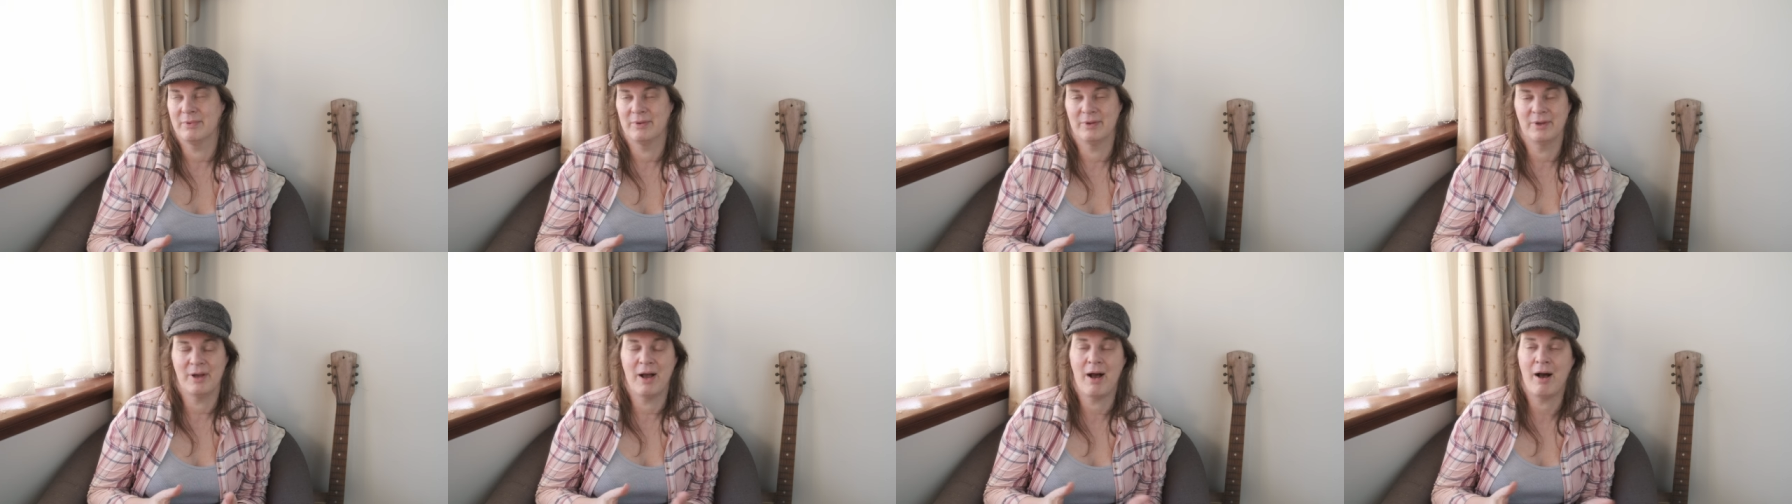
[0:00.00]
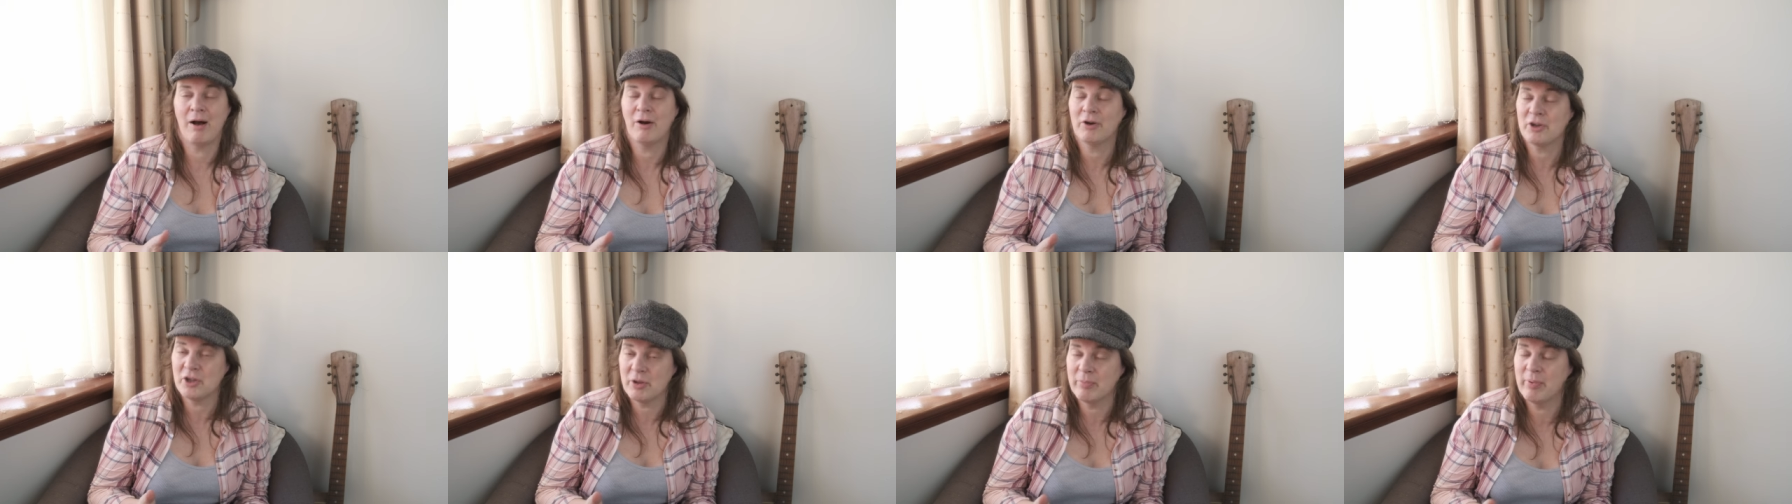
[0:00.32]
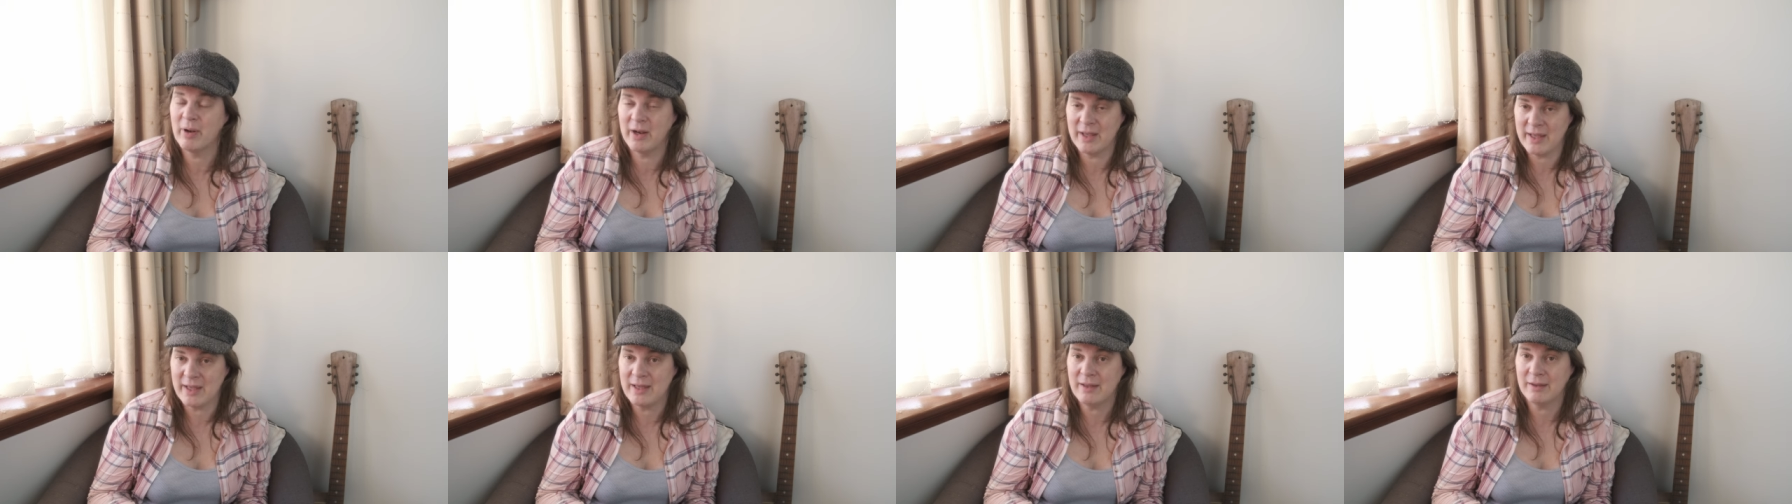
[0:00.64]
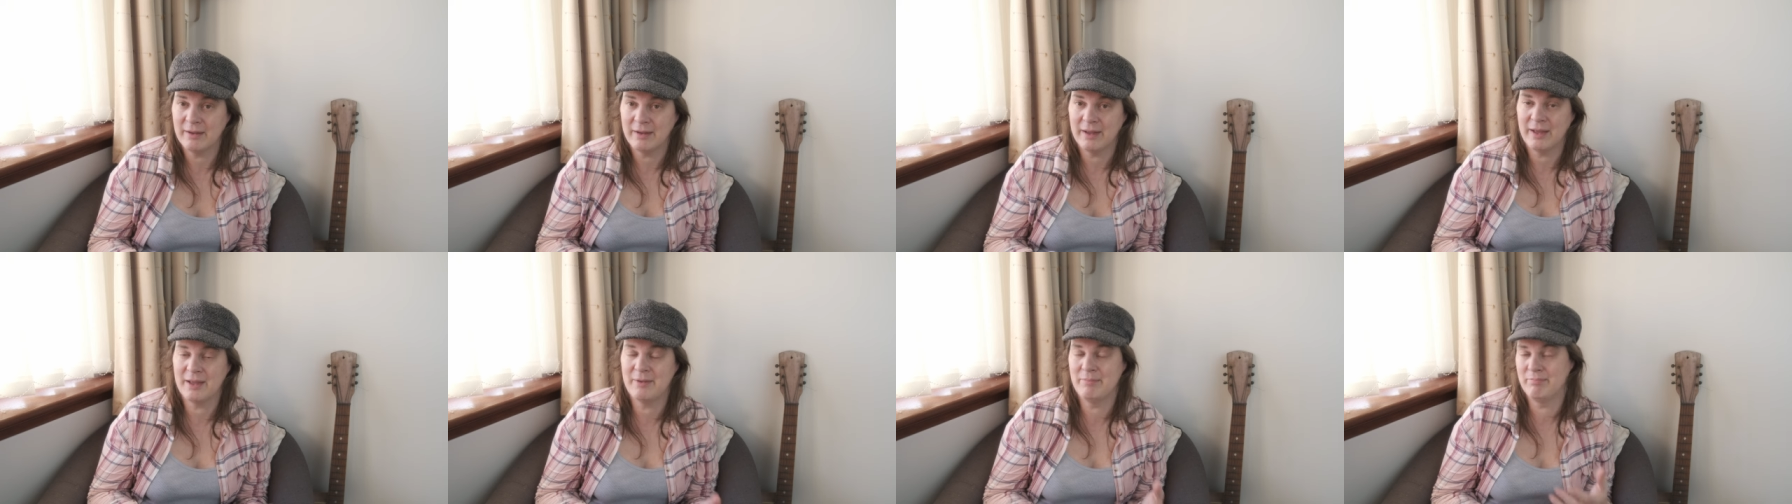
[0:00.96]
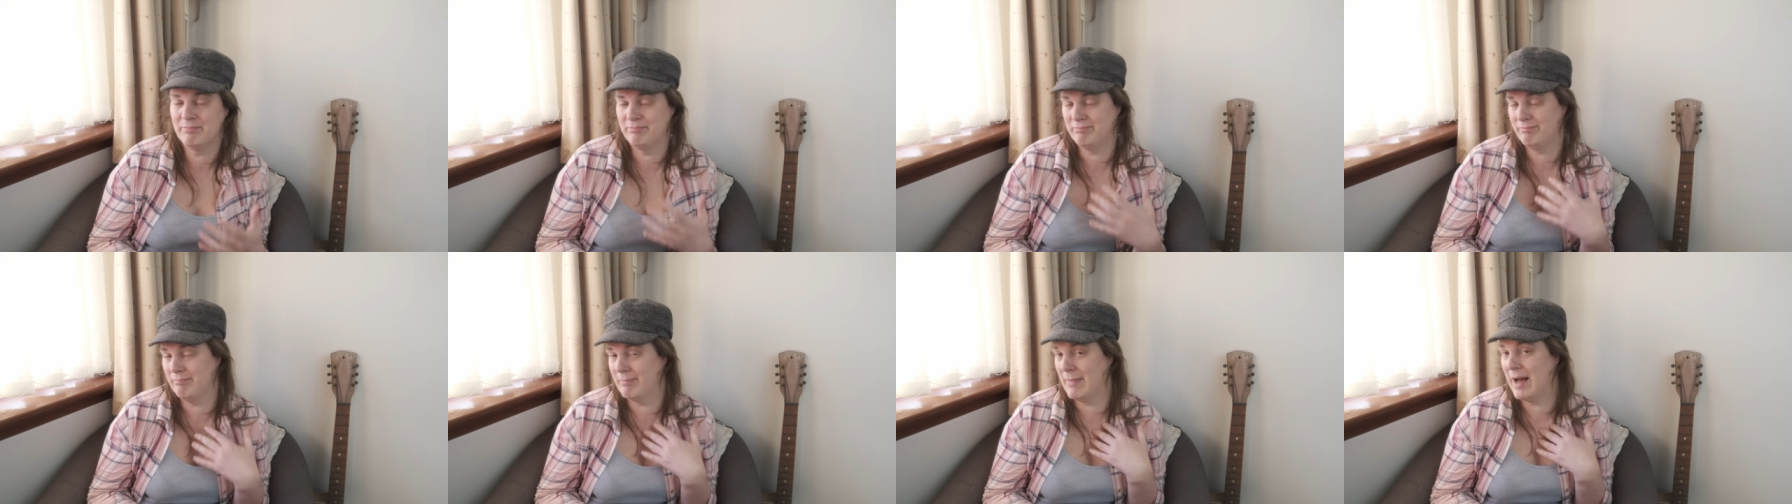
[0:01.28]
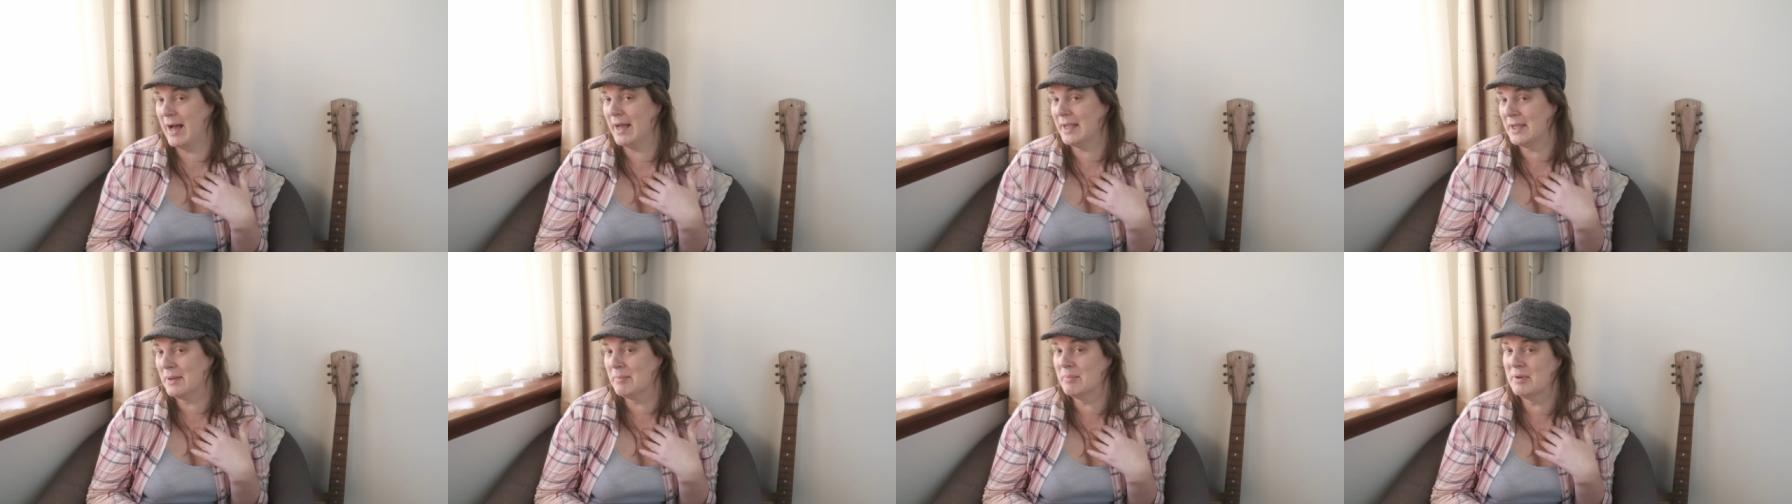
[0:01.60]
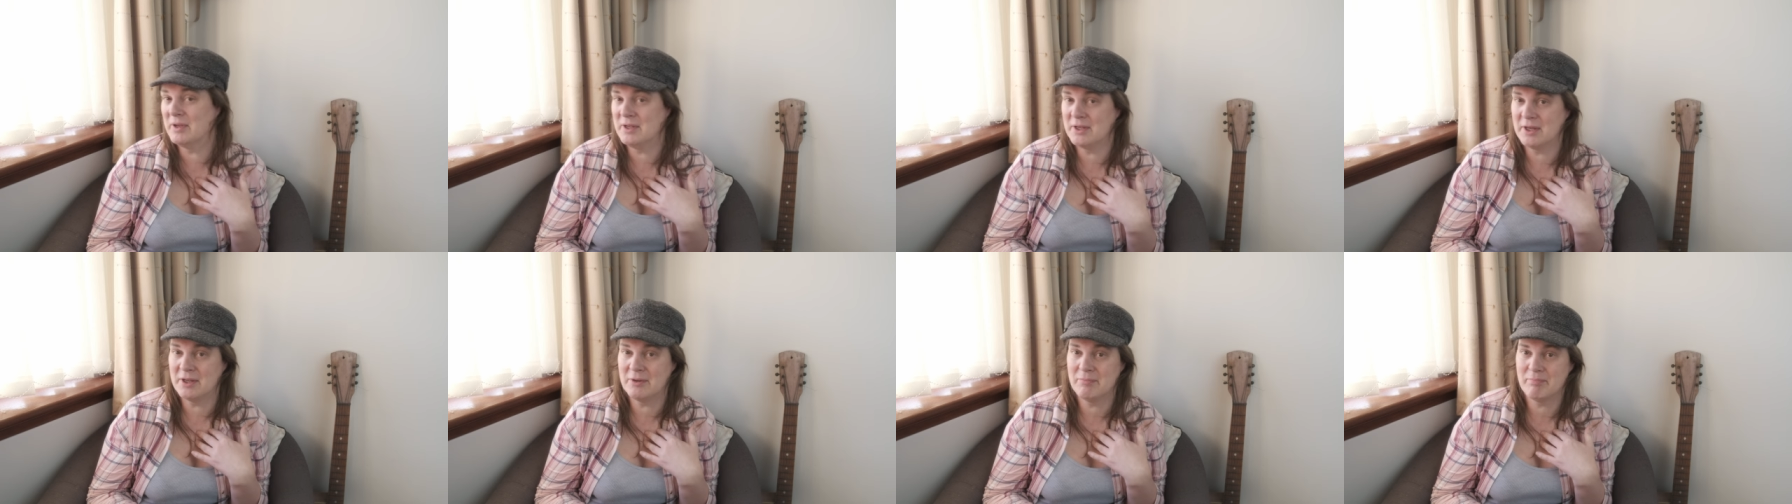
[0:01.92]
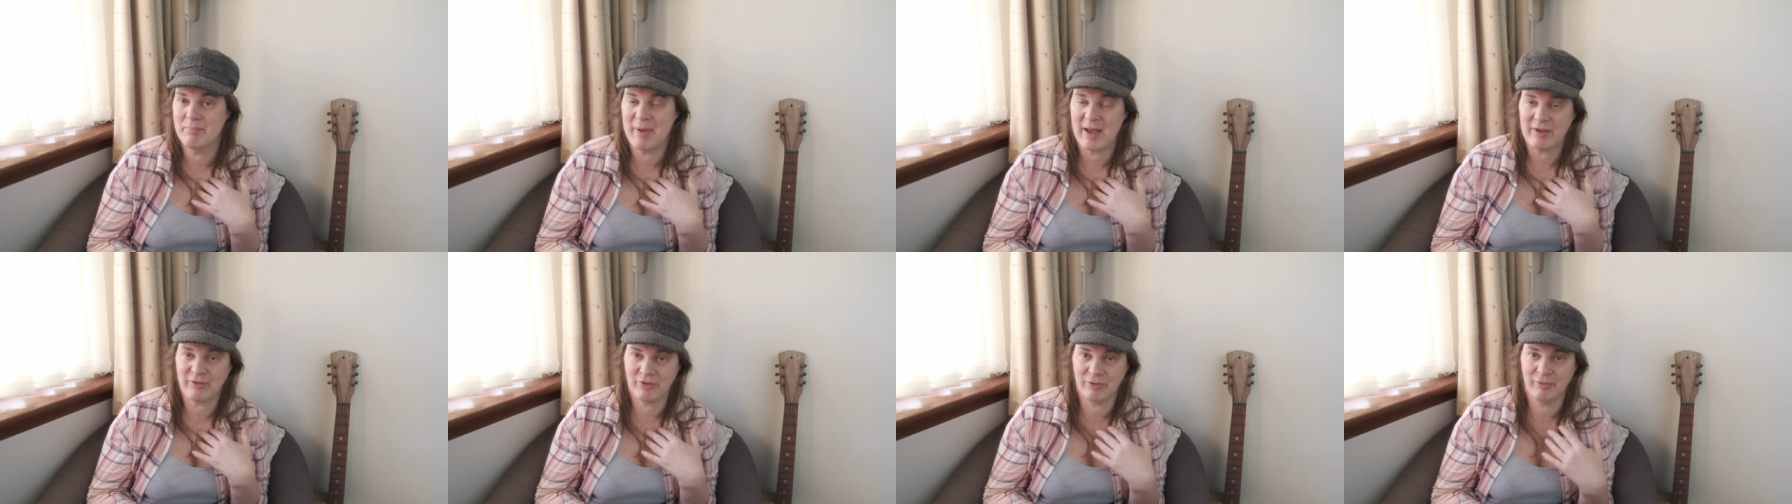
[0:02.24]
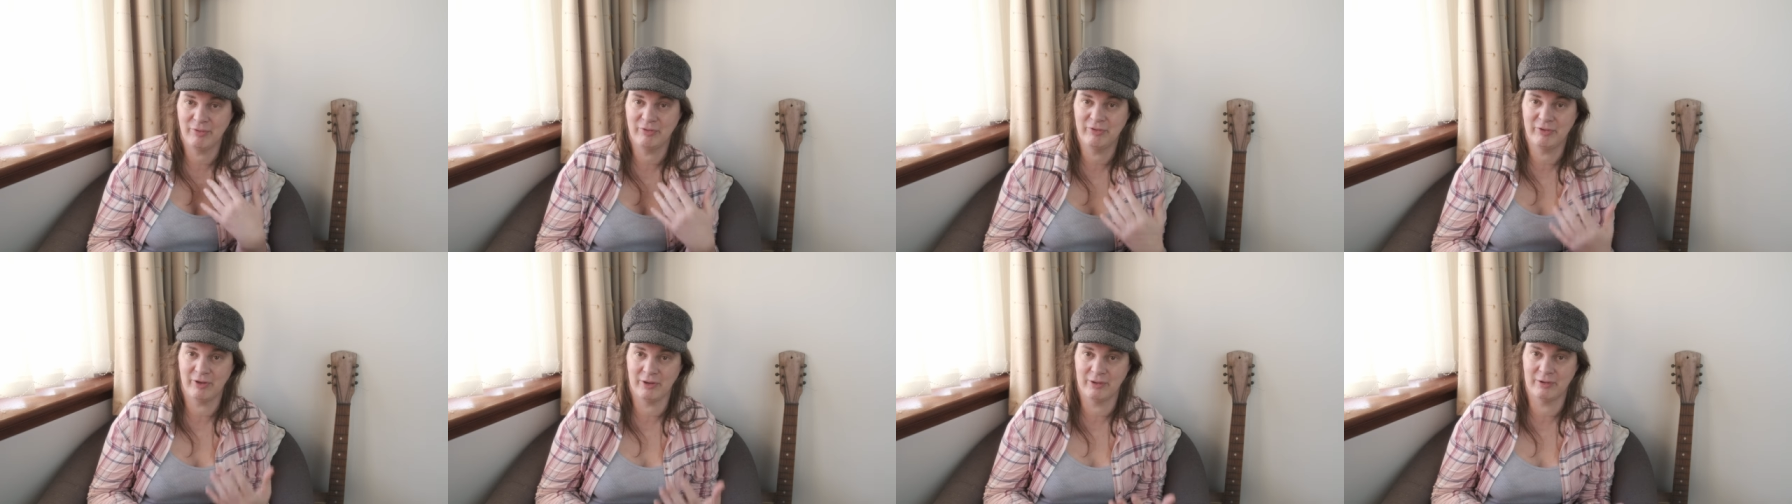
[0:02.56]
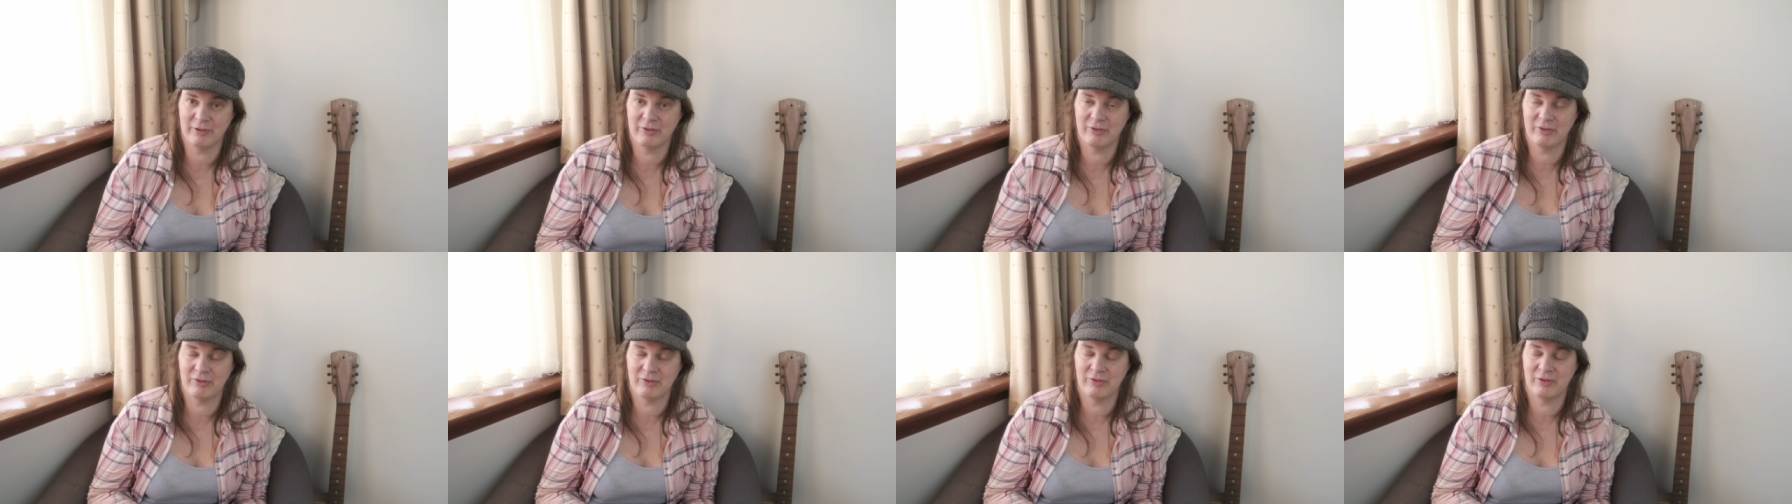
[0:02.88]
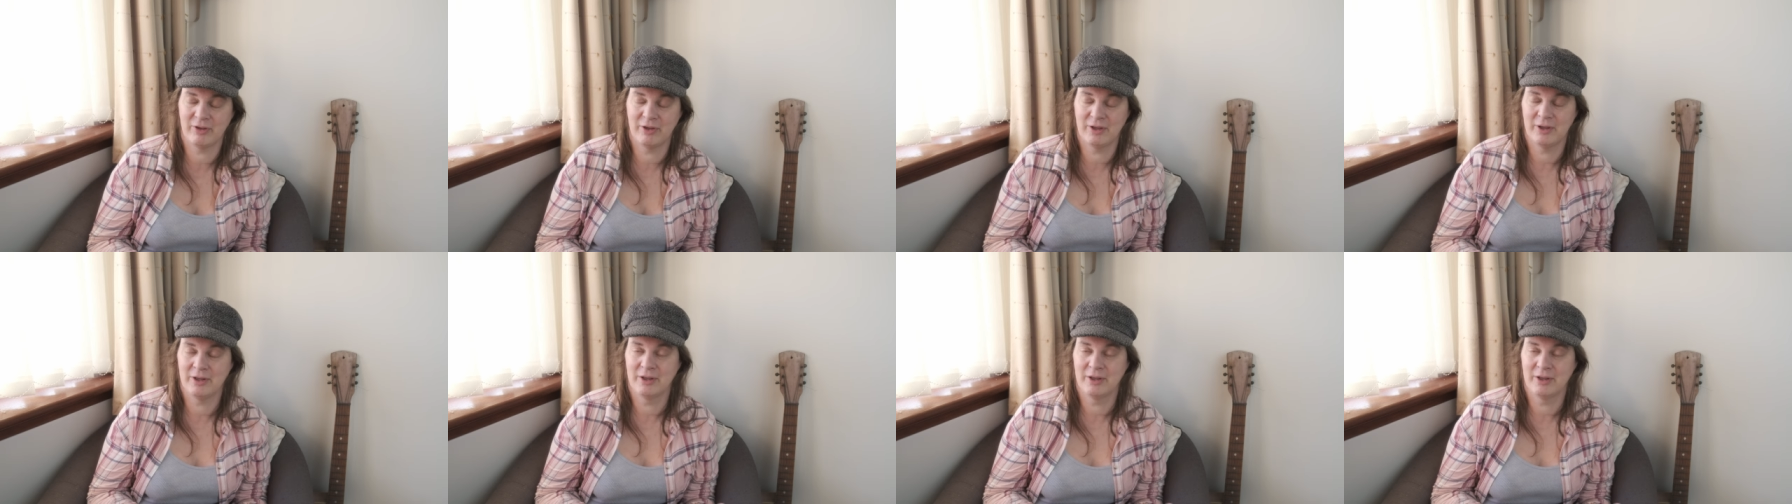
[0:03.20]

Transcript: arguably, in my opinion, better results